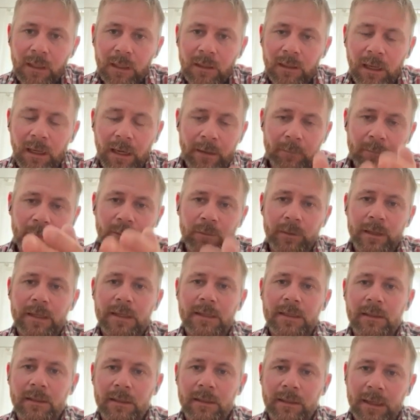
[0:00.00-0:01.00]
lumbar
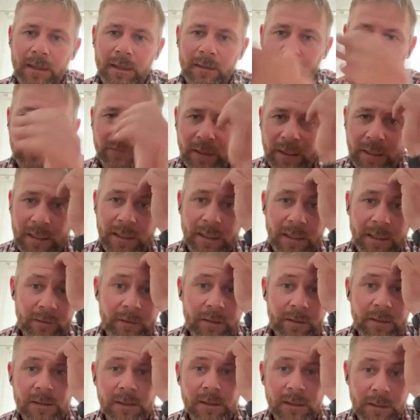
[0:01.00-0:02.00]
region and that flank
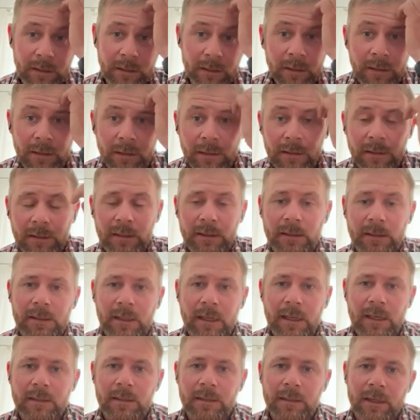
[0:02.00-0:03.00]
area, she
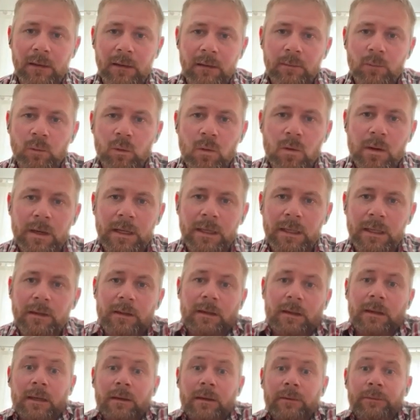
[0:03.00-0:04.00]
starts to go, I'm walking there
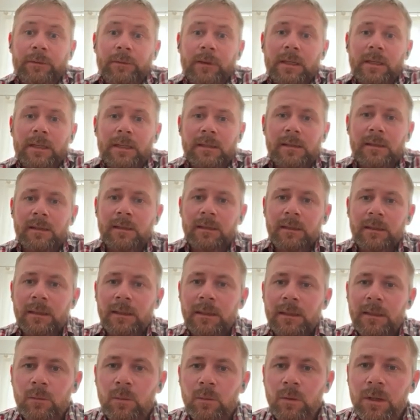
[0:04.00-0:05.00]
and I'm going to freeze.
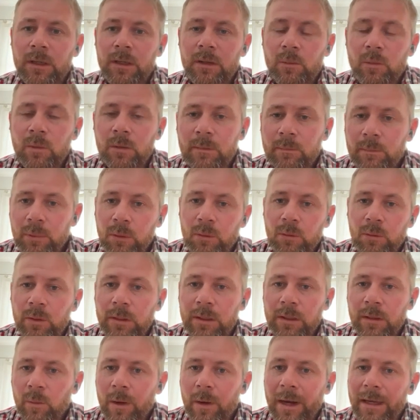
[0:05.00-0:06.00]
Well, you wouldn't put all
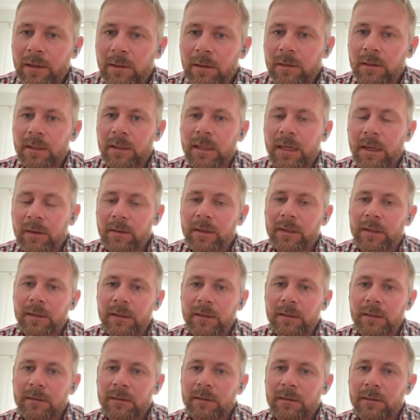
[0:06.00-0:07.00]
your weight on her, knowing
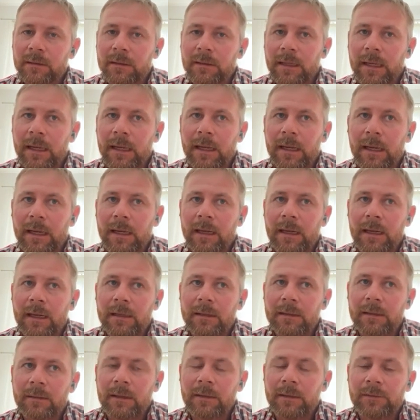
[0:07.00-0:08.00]

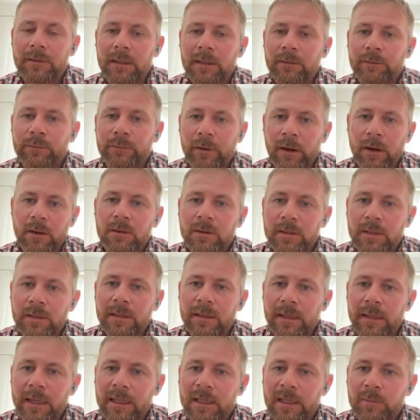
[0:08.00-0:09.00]
that if she froze
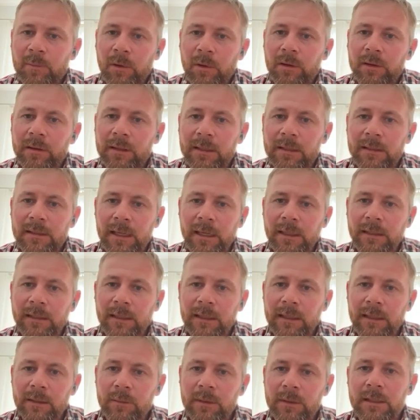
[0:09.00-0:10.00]
in that spot, then
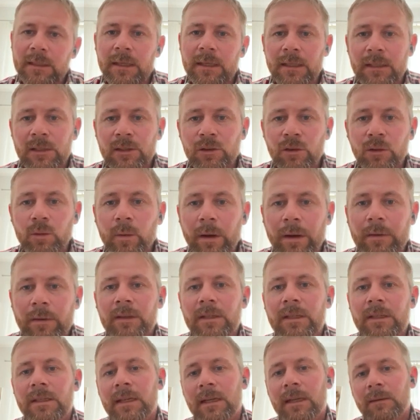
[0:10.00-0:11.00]
technically when she gets too worried,
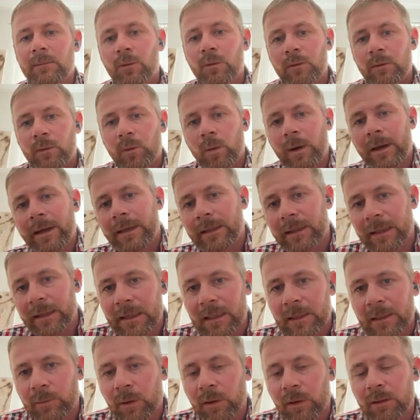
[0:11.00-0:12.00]
she's going to move away in
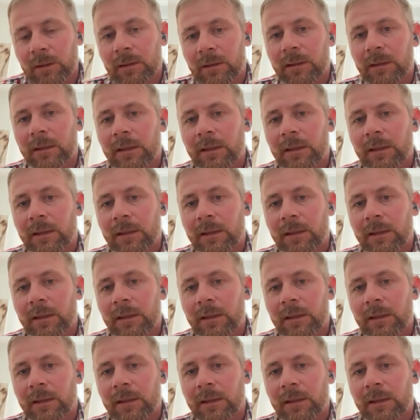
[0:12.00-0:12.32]
that spot.